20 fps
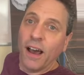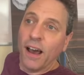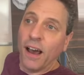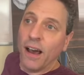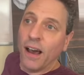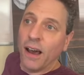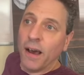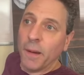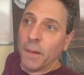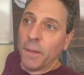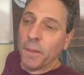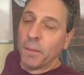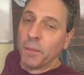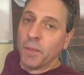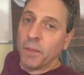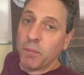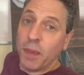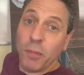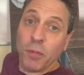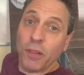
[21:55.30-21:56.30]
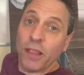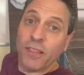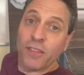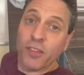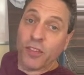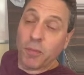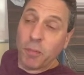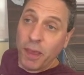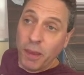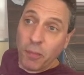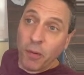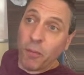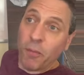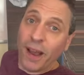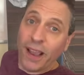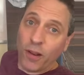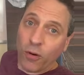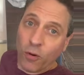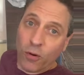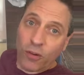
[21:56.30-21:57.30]
uh, people. And so the people
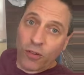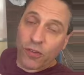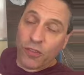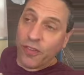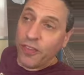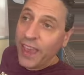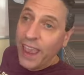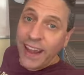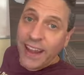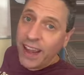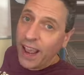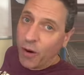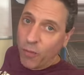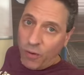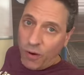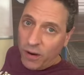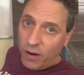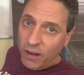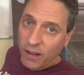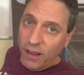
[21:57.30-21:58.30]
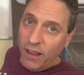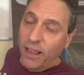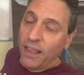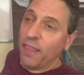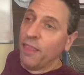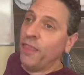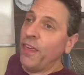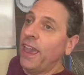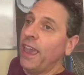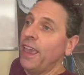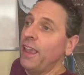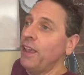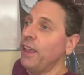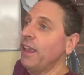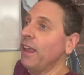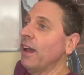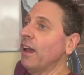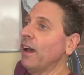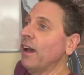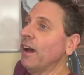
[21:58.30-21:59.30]
in my course, they network.
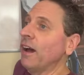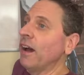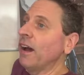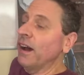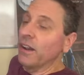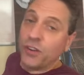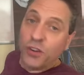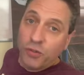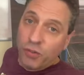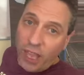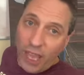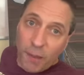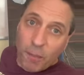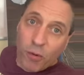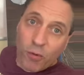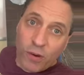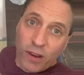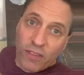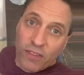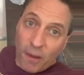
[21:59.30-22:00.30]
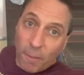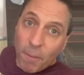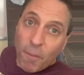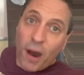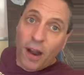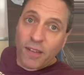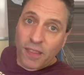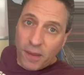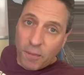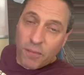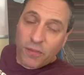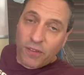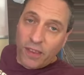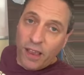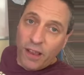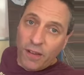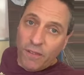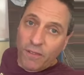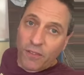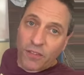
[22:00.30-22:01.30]
They uh, do table reads among
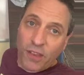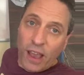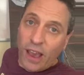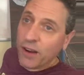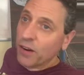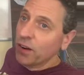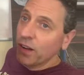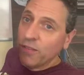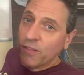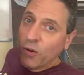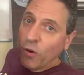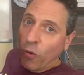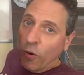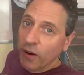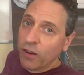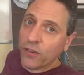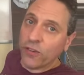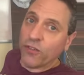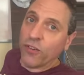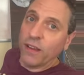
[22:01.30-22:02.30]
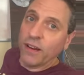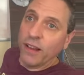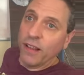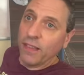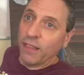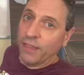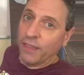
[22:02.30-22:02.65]
themselves. I don't even orchestrate